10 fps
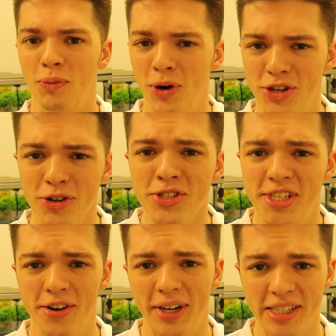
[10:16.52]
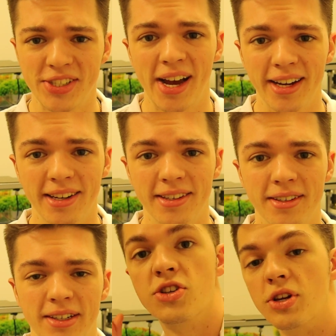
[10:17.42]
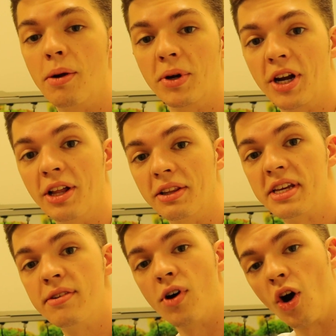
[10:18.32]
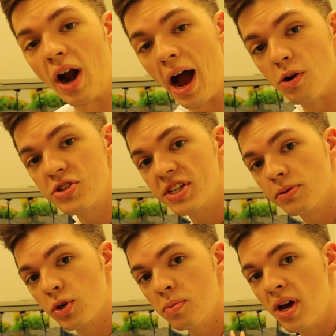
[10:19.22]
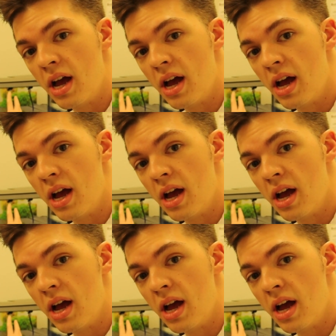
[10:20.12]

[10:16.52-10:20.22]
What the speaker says: reduce their anxiety? So now we're gonna leave our housing room